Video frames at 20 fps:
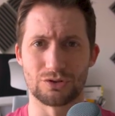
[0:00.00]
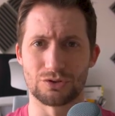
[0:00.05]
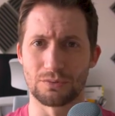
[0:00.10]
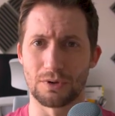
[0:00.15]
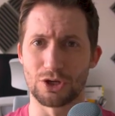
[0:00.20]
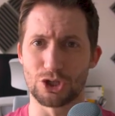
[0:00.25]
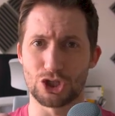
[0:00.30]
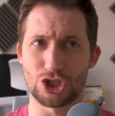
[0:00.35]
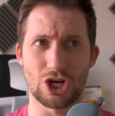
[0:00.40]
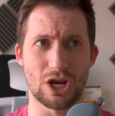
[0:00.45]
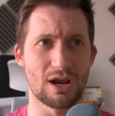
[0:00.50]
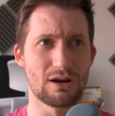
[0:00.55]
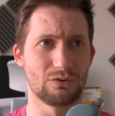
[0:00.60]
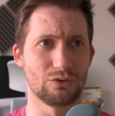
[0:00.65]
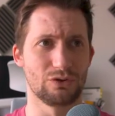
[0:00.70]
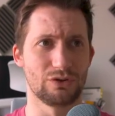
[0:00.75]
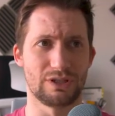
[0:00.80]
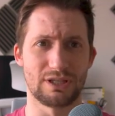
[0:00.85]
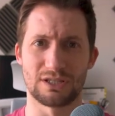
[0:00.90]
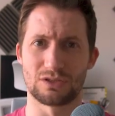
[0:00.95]
So I'll share
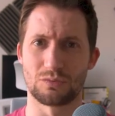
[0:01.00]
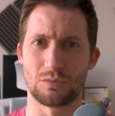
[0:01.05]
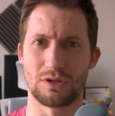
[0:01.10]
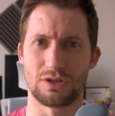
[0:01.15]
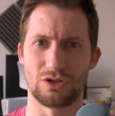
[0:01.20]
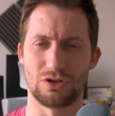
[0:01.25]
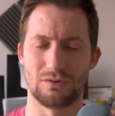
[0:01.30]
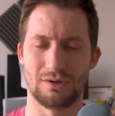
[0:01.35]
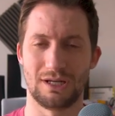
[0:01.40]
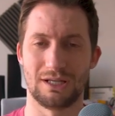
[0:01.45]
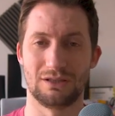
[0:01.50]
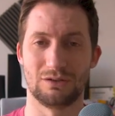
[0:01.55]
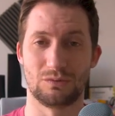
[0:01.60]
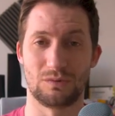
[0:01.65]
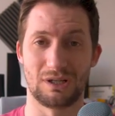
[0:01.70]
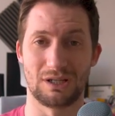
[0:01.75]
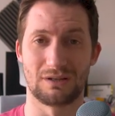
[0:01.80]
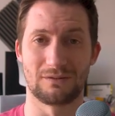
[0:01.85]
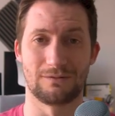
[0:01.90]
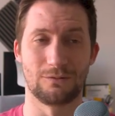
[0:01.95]
all these with you in the
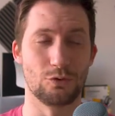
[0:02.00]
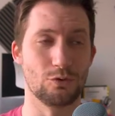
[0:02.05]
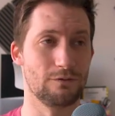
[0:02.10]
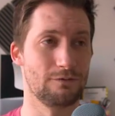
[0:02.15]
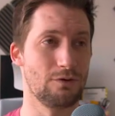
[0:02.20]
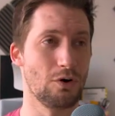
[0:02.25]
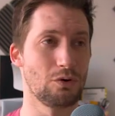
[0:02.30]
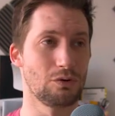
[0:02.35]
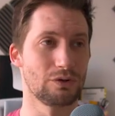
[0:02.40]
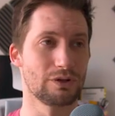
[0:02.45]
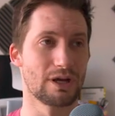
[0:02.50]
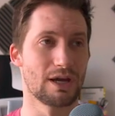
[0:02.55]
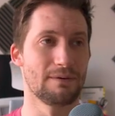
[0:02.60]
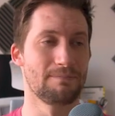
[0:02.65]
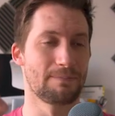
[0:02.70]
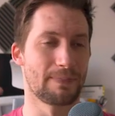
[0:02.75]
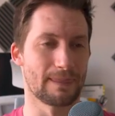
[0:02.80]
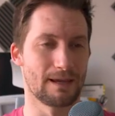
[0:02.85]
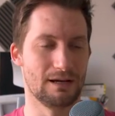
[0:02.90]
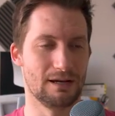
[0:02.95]
week 4 folder.
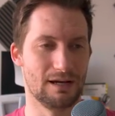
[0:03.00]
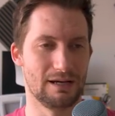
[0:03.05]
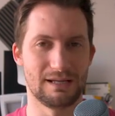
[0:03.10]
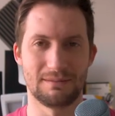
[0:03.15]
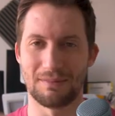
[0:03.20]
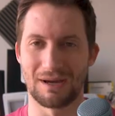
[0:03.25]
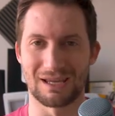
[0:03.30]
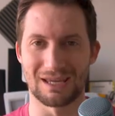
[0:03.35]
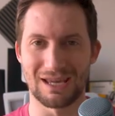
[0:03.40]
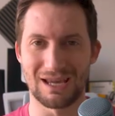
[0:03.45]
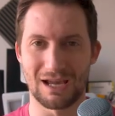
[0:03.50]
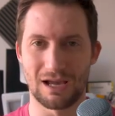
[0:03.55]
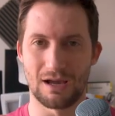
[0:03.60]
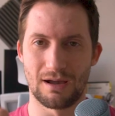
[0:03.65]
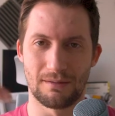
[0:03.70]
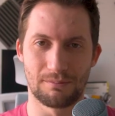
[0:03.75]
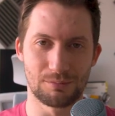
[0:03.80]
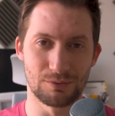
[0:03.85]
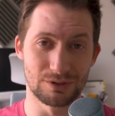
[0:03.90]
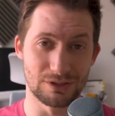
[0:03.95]
In my
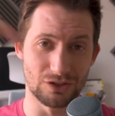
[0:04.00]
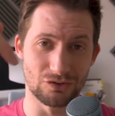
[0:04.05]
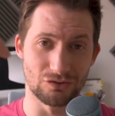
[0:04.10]
GitHub,